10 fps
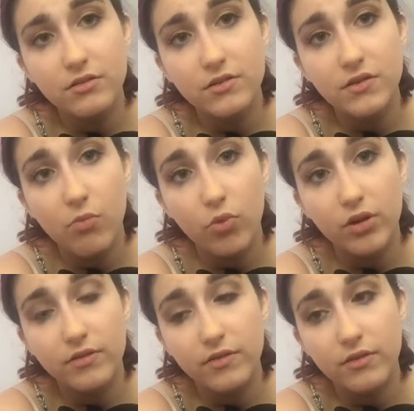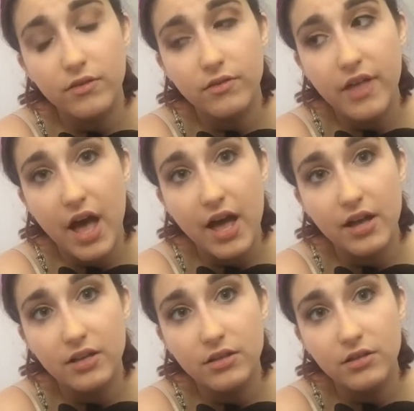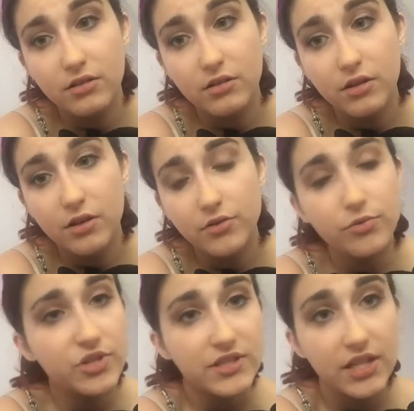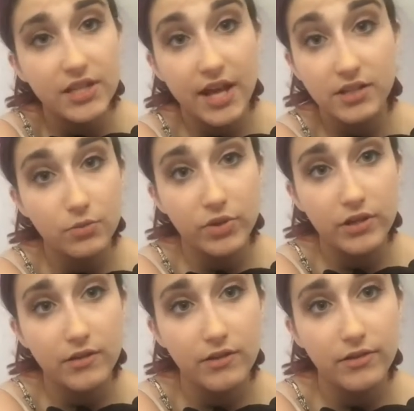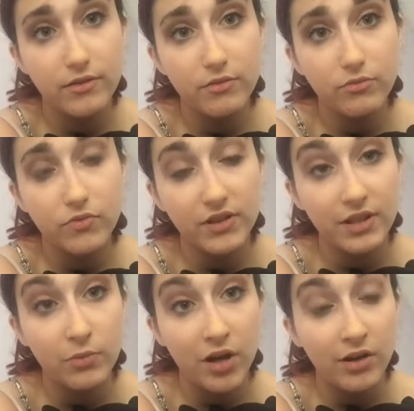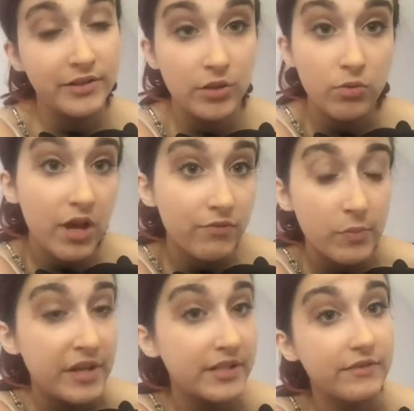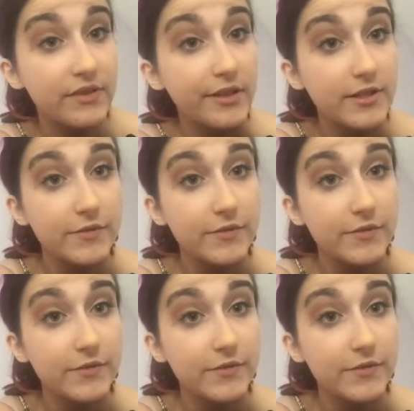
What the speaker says: someone that you just connect with really well and don't have romantic feelings